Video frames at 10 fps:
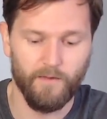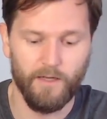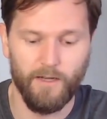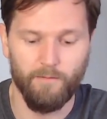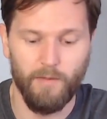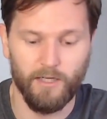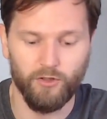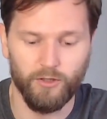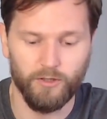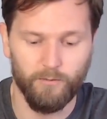and make
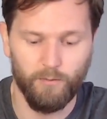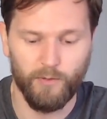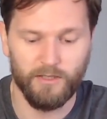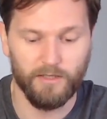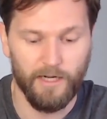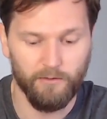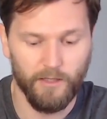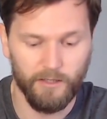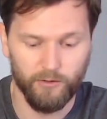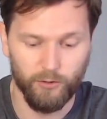sure to press down
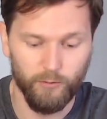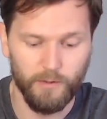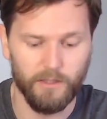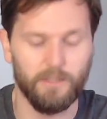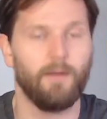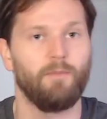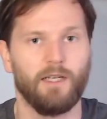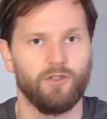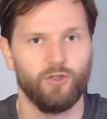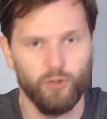on it too, because that
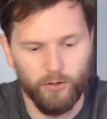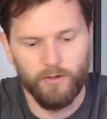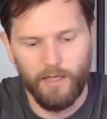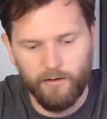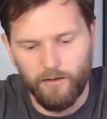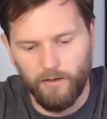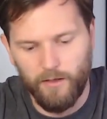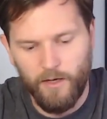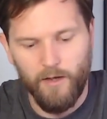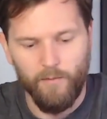makes sure that the
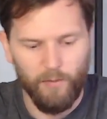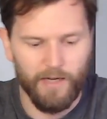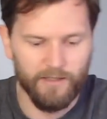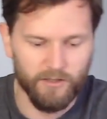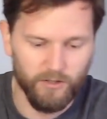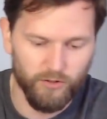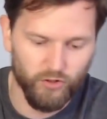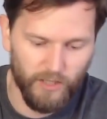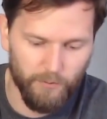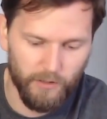plant is
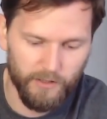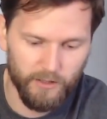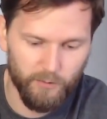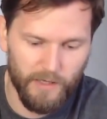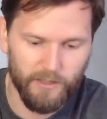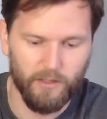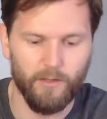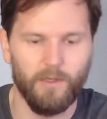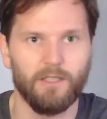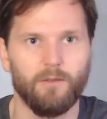stable in the spot,
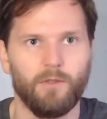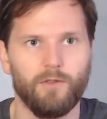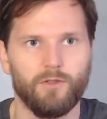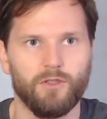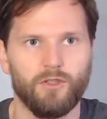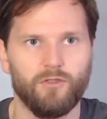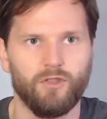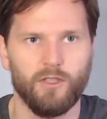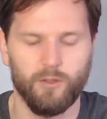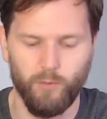otherwise it will just
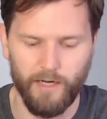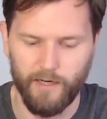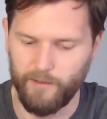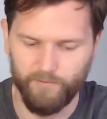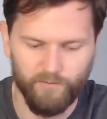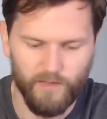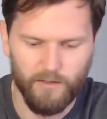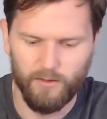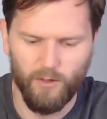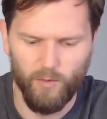start swinging.
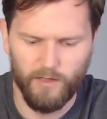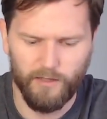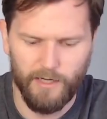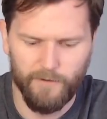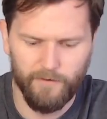Don't want that.